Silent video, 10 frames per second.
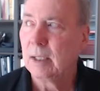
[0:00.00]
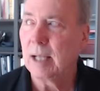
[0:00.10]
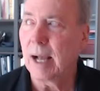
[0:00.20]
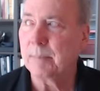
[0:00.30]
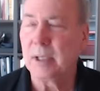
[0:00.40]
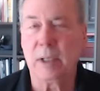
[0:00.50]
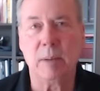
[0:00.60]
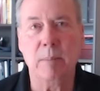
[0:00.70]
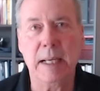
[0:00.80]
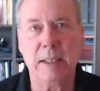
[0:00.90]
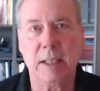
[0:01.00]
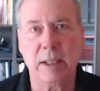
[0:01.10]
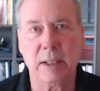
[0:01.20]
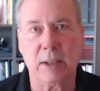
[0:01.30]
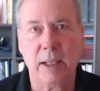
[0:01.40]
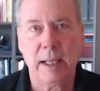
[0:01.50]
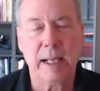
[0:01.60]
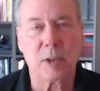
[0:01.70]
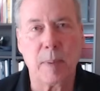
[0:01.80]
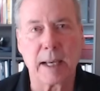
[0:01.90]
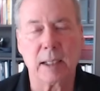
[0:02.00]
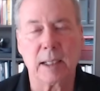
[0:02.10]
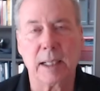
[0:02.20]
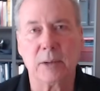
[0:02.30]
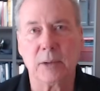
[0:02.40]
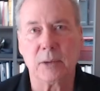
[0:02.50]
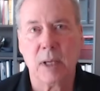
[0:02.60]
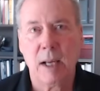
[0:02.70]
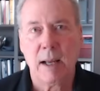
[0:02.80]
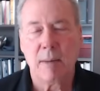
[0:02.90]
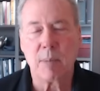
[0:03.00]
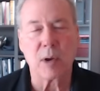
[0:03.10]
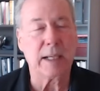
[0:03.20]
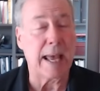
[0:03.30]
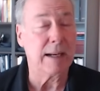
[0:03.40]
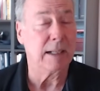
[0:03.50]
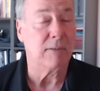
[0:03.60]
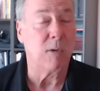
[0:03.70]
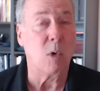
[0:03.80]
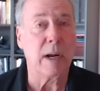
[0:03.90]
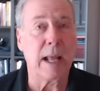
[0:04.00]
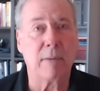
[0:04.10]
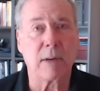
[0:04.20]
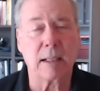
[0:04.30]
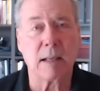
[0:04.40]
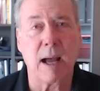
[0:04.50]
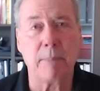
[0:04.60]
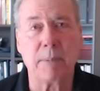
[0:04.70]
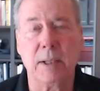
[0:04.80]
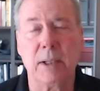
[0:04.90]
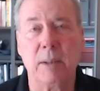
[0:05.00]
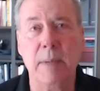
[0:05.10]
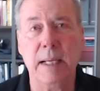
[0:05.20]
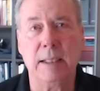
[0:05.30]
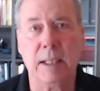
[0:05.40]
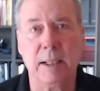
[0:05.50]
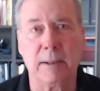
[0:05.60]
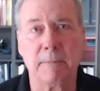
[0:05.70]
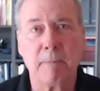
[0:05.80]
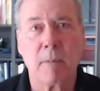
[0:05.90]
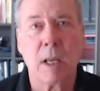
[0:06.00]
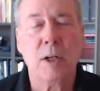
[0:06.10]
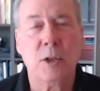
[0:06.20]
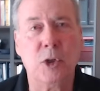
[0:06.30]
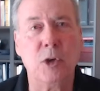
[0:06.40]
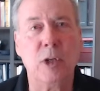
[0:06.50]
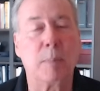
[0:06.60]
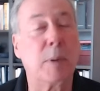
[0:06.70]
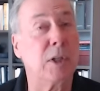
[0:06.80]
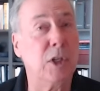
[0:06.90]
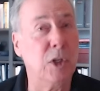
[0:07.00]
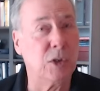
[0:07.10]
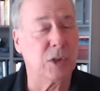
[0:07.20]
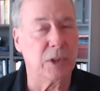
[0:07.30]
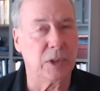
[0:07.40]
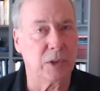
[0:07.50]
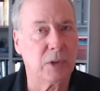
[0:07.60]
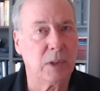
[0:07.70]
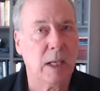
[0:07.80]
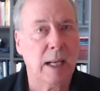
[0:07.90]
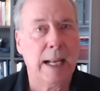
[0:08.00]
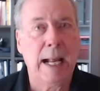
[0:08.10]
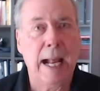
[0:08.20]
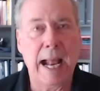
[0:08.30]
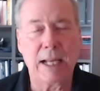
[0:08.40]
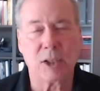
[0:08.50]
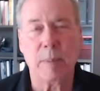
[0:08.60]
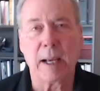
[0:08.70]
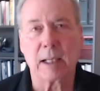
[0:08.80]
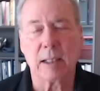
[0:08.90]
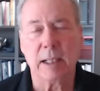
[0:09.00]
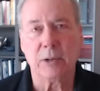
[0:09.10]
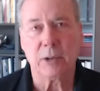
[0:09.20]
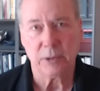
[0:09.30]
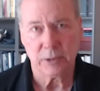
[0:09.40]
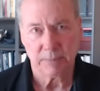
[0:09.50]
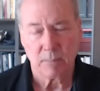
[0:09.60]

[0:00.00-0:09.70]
top tier, mid-tier, and speculations. Broken down into four now. I've got top tier, mid-tier, junior producers, and speculations.